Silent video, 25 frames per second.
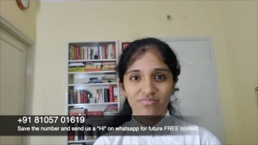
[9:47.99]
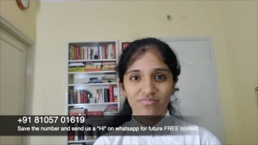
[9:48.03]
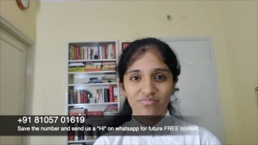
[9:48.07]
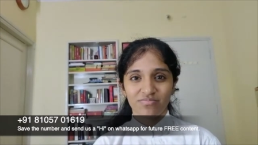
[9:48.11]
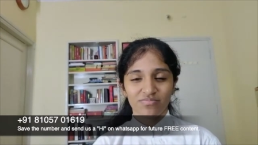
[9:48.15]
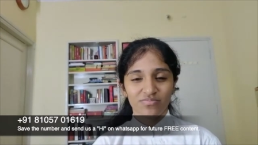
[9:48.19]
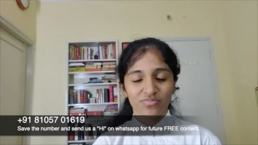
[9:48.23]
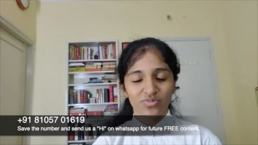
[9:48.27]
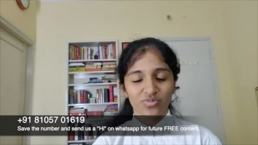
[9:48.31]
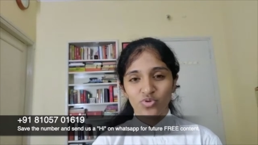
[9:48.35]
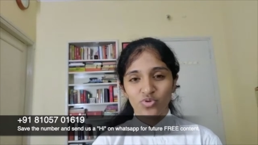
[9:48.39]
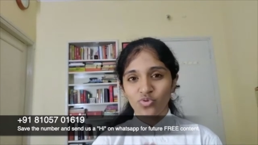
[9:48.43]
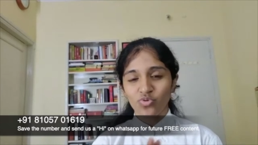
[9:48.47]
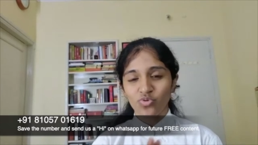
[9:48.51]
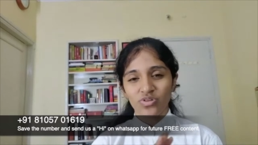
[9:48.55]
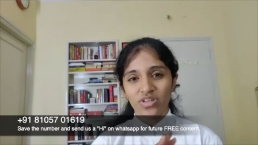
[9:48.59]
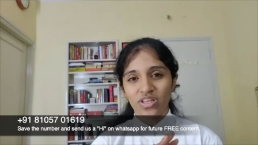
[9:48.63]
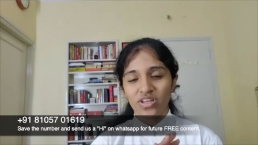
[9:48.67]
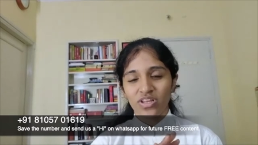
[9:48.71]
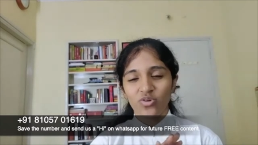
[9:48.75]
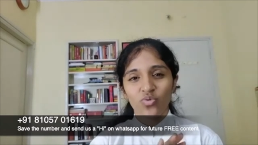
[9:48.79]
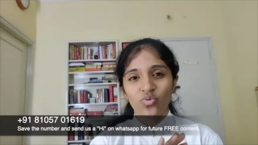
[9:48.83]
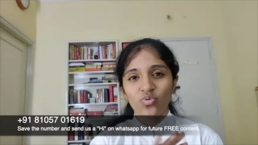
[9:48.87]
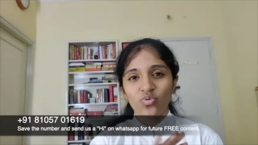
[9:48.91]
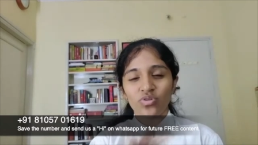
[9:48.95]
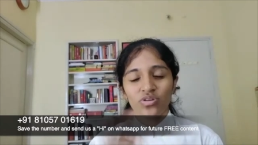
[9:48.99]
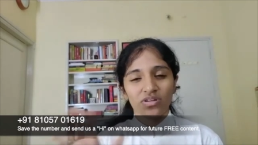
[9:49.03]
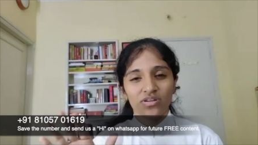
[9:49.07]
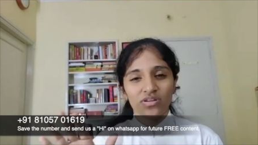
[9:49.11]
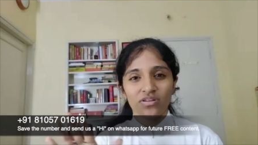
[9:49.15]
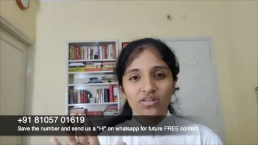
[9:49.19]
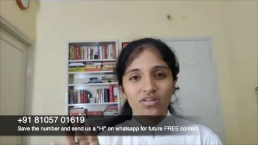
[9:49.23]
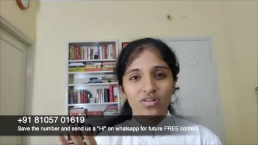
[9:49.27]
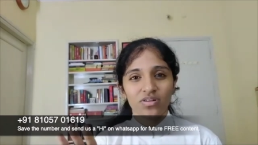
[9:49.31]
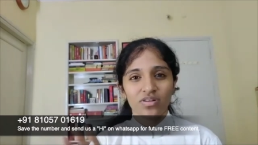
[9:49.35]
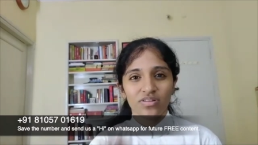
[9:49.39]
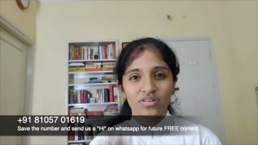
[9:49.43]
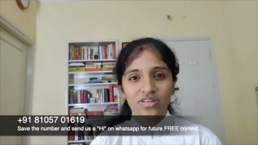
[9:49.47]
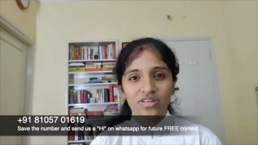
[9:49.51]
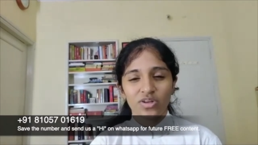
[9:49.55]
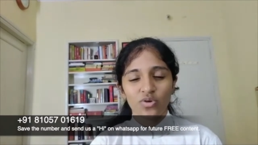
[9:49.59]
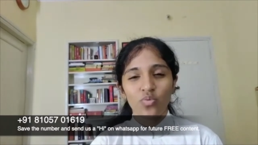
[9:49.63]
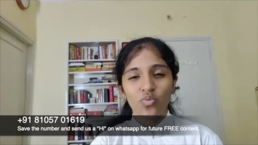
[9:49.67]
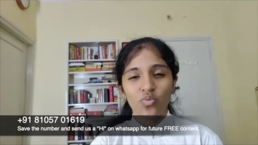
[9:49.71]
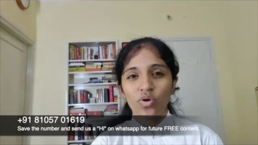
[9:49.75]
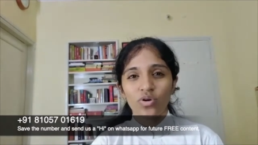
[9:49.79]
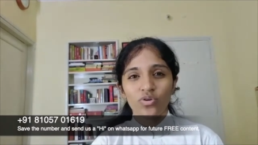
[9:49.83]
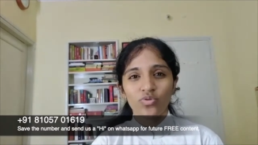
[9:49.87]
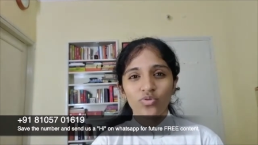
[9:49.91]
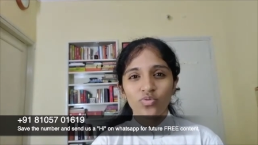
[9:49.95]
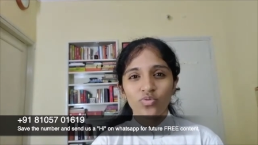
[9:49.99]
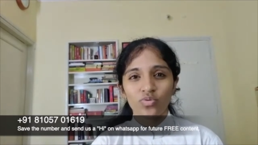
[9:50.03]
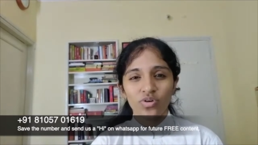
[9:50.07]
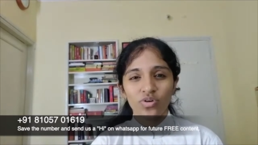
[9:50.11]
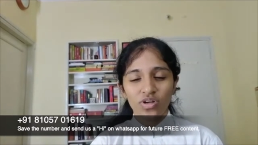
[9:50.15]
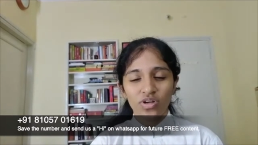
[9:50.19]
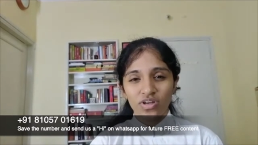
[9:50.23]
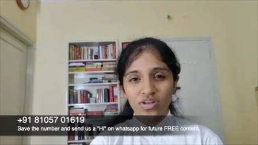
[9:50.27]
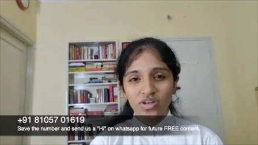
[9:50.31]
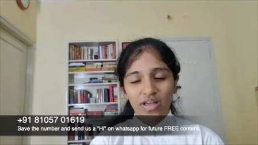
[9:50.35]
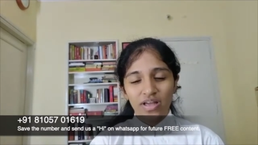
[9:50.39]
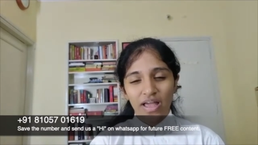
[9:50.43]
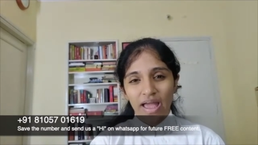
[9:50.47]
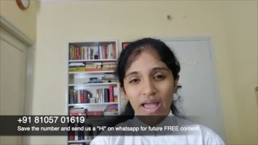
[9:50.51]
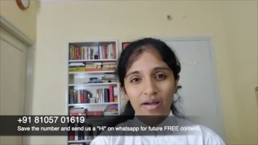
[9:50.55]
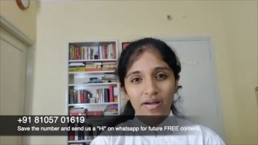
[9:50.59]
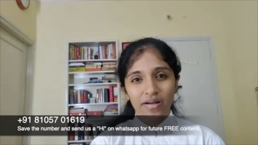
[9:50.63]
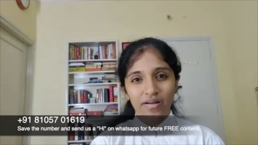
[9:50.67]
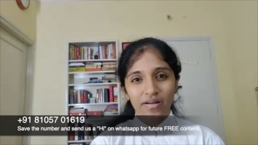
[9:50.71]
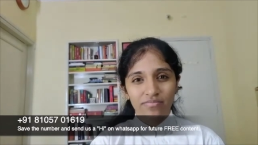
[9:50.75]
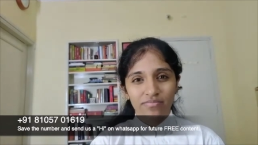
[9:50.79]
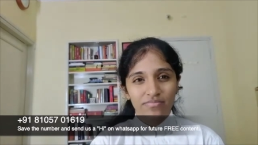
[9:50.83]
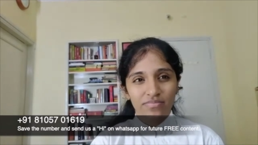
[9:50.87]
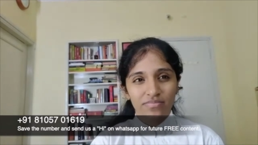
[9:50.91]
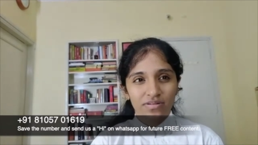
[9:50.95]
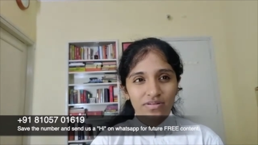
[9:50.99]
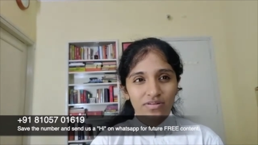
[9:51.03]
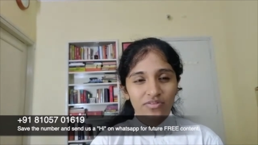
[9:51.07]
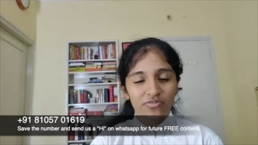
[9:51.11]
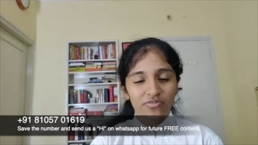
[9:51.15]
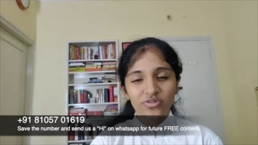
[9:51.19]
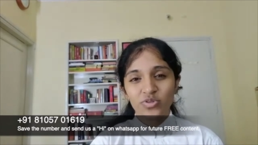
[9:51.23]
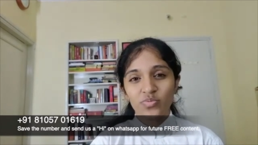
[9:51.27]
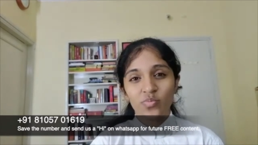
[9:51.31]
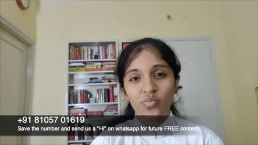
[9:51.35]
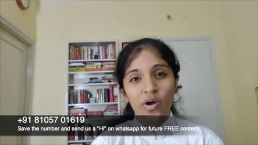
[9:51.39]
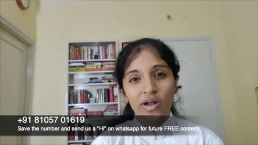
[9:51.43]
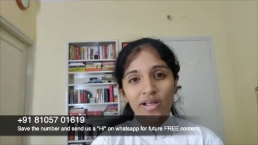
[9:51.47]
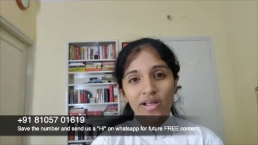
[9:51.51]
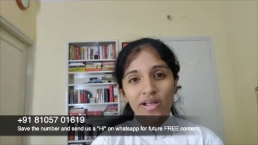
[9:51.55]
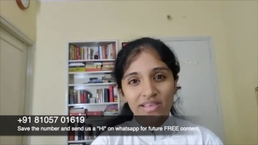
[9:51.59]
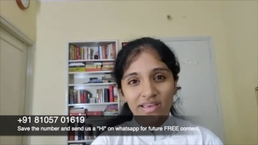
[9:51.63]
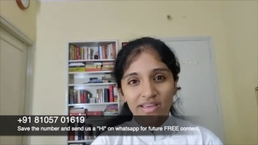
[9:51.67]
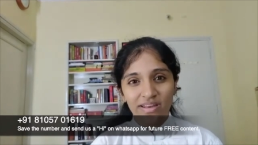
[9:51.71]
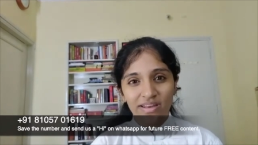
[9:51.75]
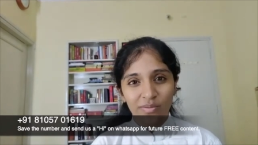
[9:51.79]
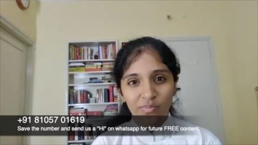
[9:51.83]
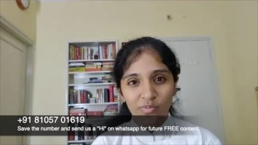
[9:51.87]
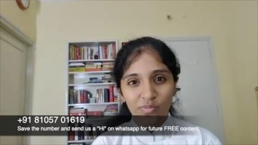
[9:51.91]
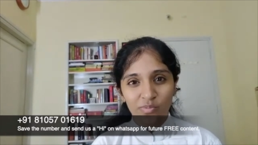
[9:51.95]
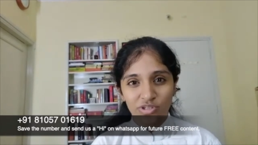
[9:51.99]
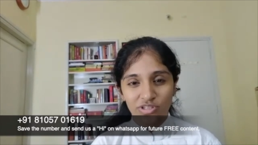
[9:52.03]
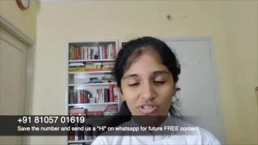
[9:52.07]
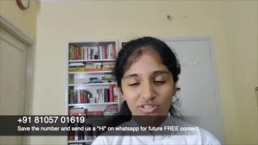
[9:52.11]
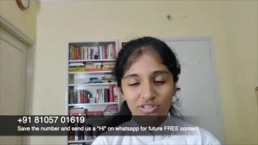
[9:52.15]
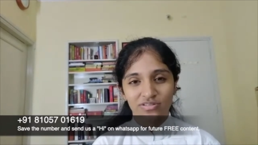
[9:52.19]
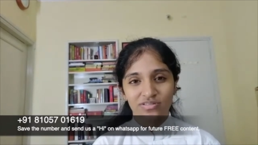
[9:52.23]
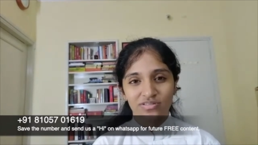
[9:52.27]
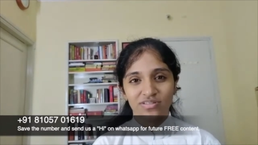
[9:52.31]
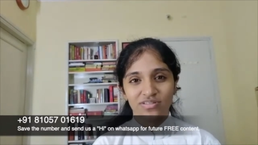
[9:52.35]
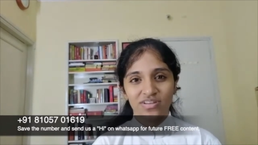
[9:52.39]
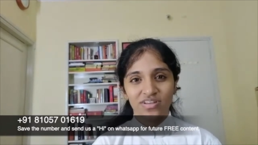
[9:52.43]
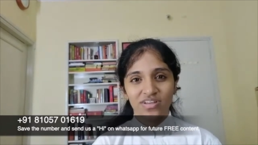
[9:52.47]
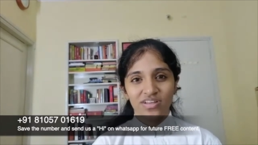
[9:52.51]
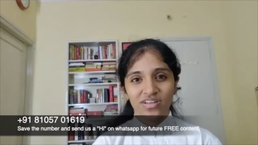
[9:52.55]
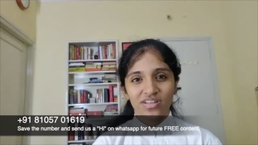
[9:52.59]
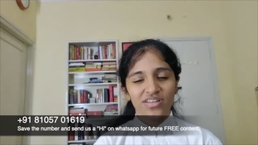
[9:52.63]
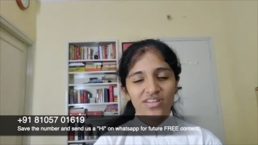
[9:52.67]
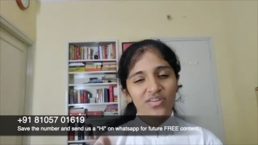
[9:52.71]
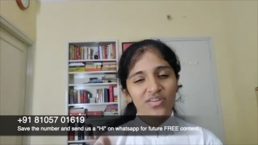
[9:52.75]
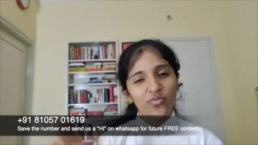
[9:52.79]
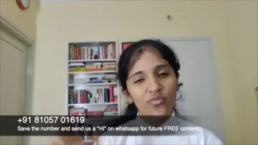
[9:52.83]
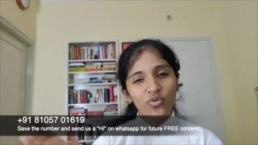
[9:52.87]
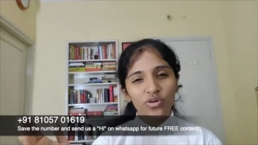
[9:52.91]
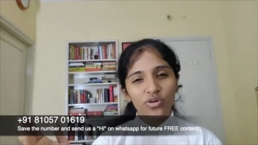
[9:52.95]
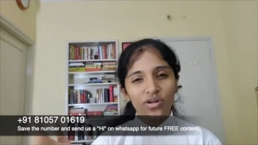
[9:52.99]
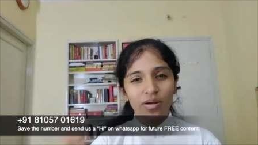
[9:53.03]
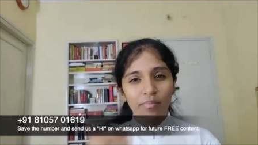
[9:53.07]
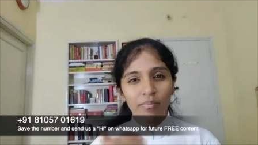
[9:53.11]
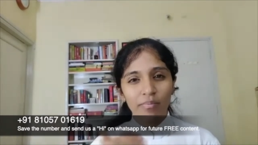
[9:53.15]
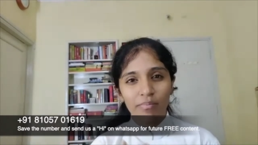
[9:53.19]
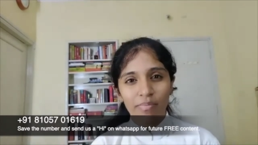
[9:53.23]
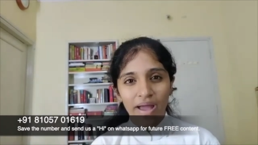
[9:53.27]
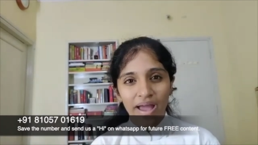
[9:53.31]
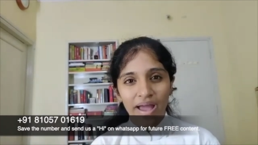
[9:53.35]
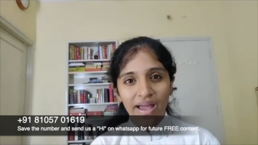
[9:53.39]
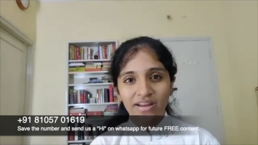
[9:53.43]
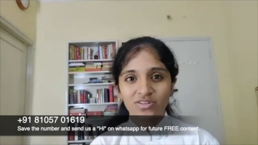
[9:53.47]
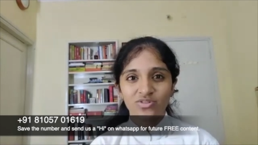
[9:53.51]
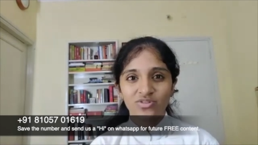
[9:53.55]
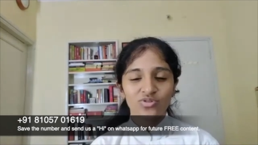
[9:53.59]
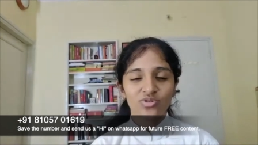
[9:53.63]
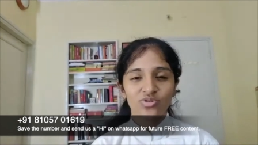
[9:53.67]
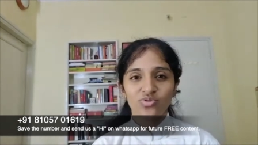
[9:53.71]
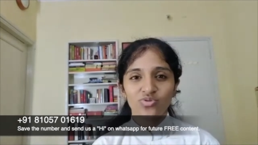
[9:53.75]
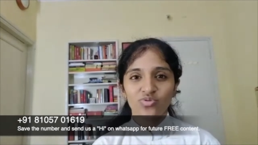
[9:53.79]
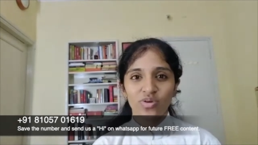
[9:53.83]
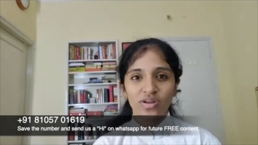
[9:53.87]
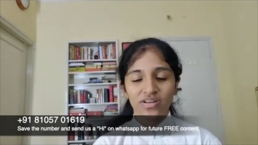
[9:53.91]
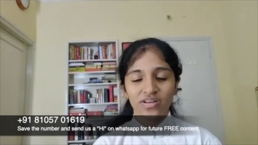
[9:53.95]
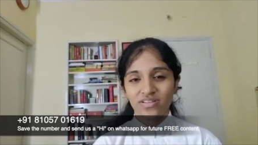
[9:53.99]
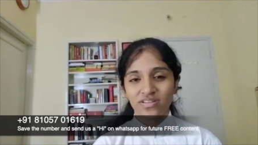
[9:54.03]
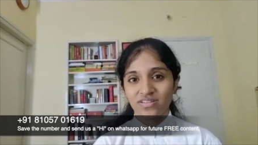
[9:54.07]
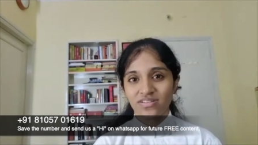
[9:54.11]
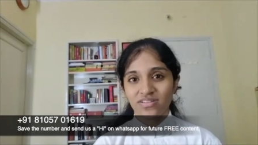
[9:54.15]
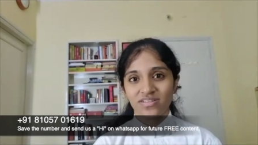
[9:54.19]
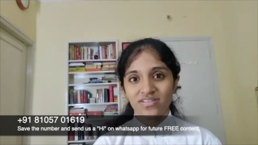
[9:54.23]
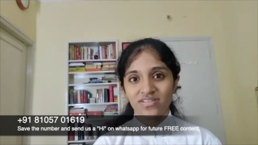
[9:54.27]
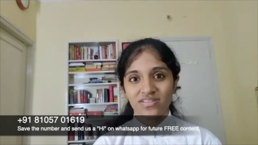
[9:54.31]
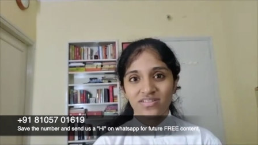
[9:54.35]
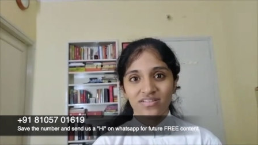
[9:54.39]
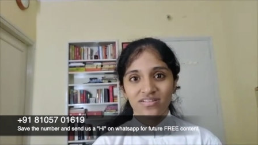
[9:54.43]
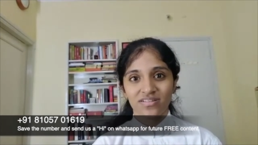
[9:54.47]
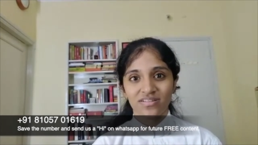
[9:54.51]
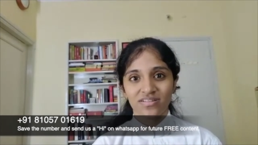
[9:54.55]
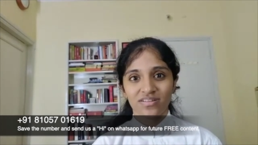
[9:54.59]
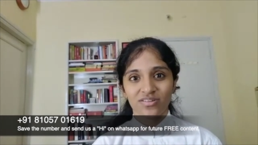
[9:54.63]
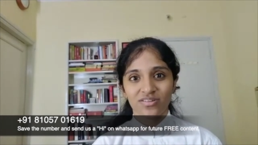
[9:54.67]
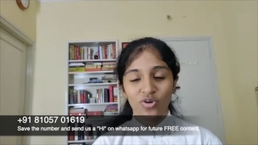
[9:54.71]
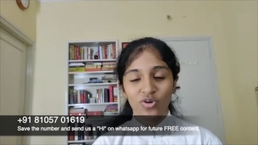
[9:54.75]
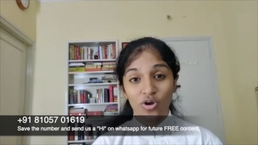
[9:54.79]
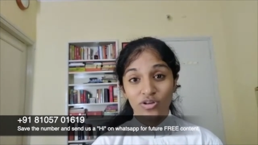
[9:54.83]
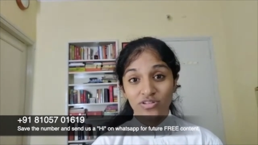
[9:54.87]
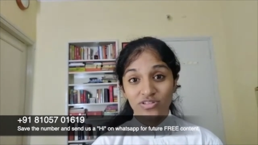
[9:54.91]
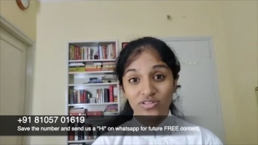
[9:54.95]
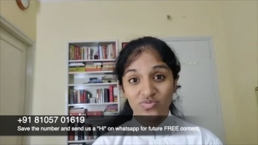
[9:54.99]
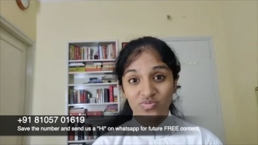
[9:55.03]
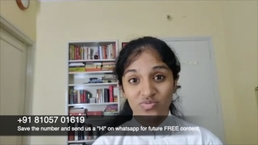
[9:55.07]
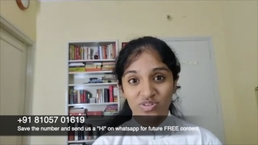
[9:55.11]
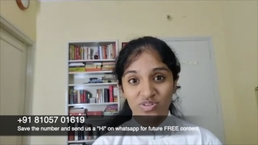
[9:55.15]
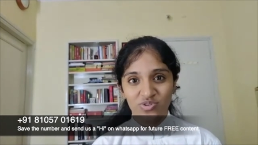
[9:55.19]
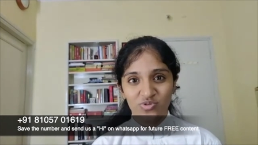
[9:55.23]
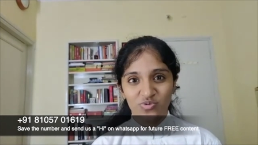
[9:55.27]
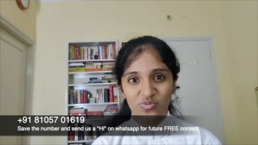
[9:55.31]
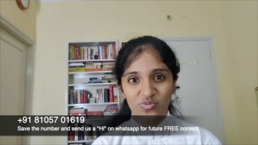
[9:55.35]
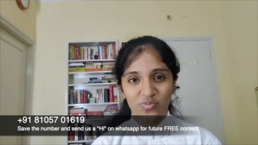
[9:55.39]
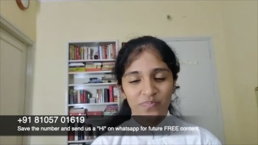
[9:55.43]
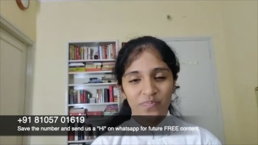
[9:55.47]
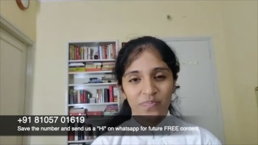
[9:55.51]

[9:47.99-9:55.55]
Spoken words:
they don't want to have, spoil their reputation. They won't come back to you and discuss the cost with you.